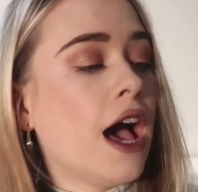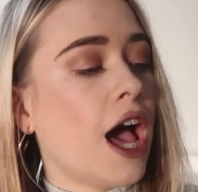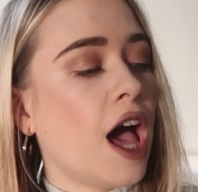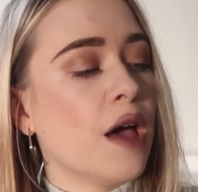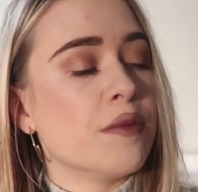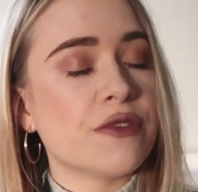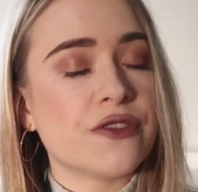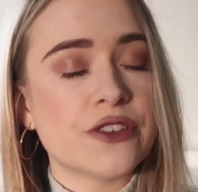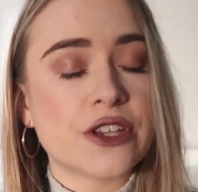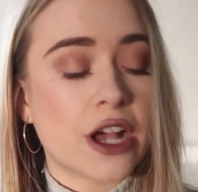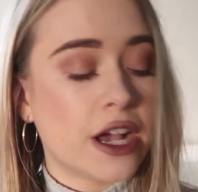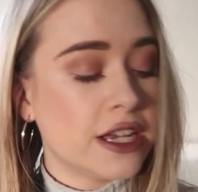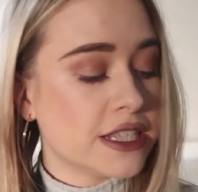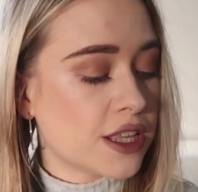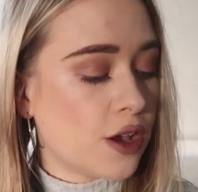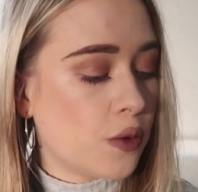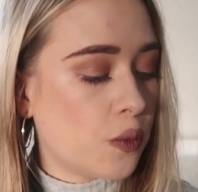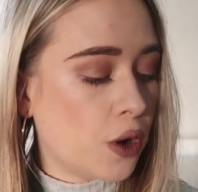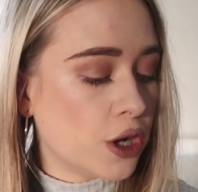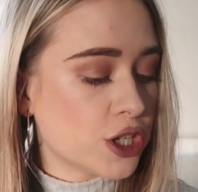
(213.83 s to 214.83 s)
If you
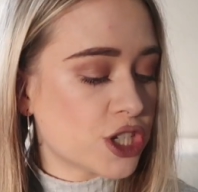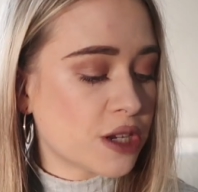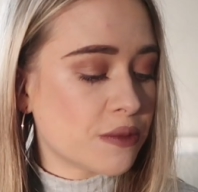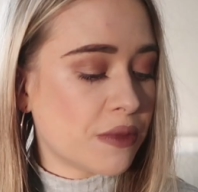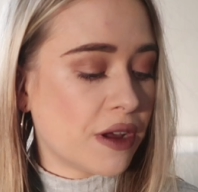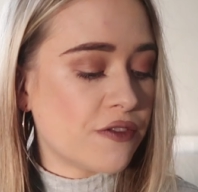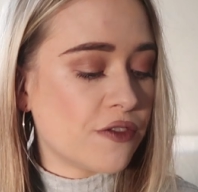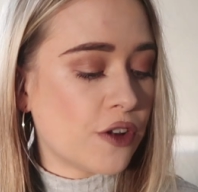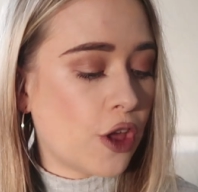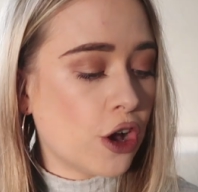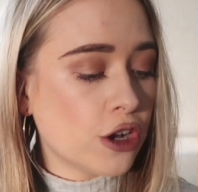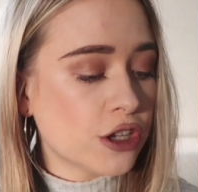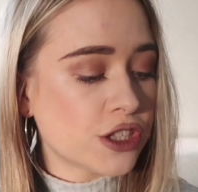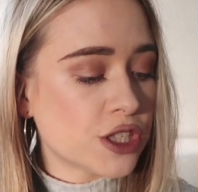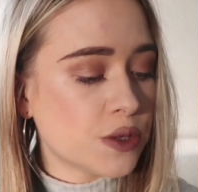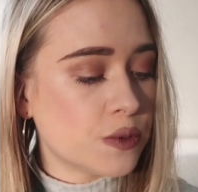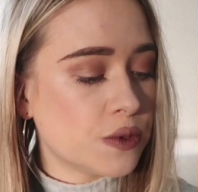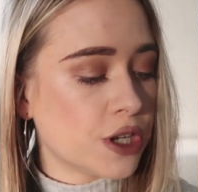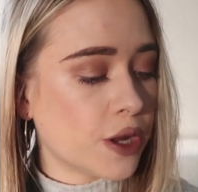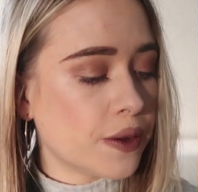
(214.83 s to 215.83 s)
guys are watching my
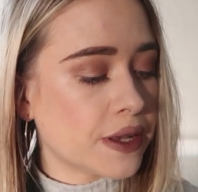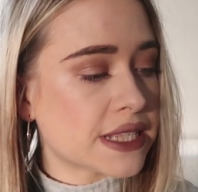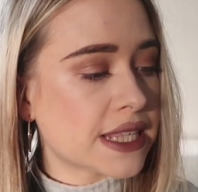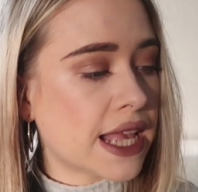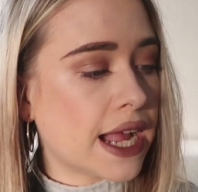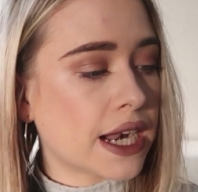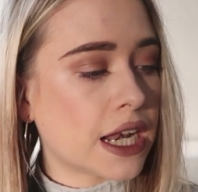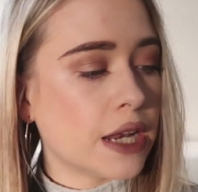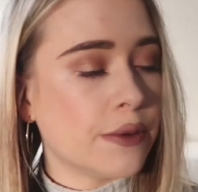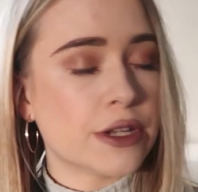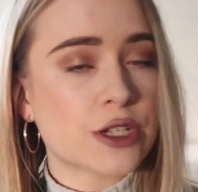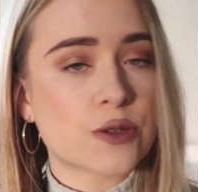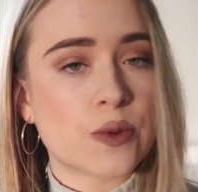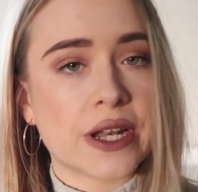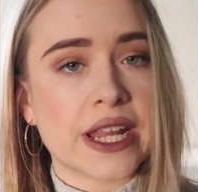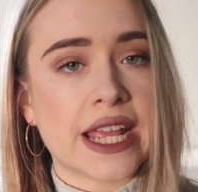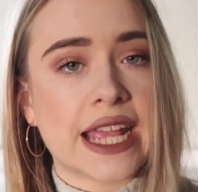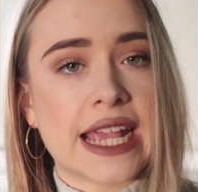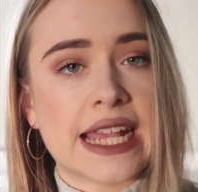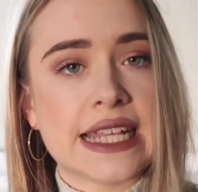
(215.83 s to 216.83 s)
vlogs you will know exactly which
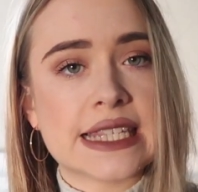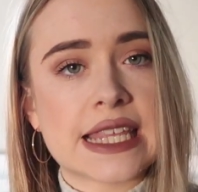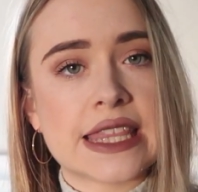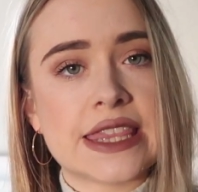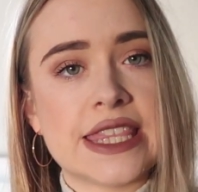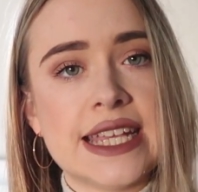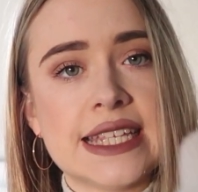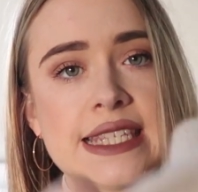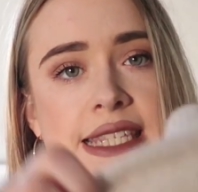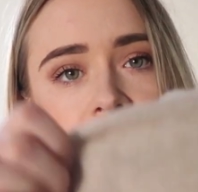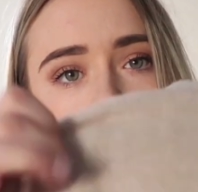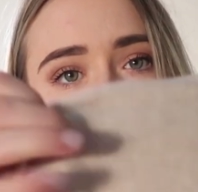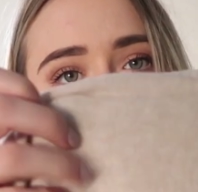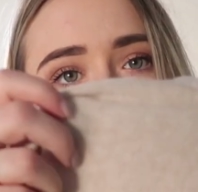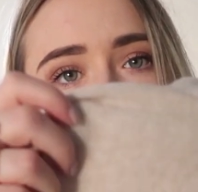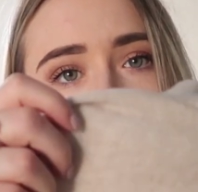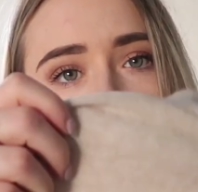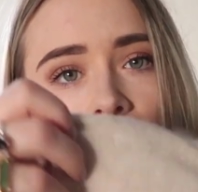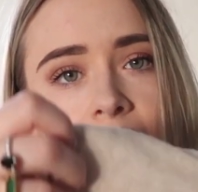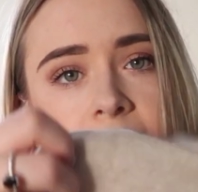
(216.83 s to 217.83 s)
one it is. This
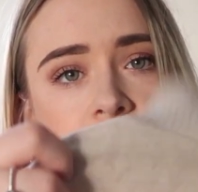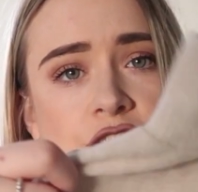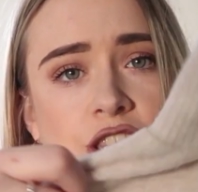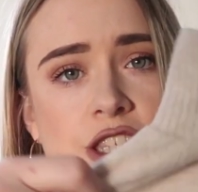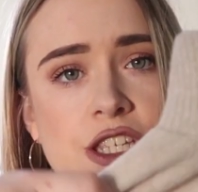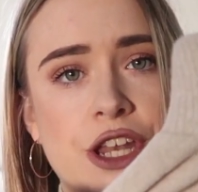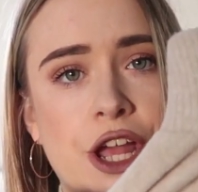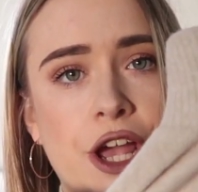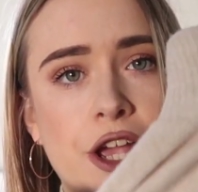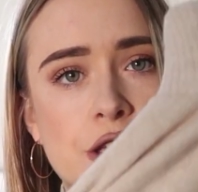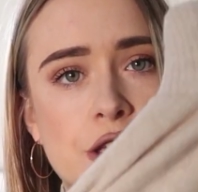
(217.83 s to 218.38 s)
is like just an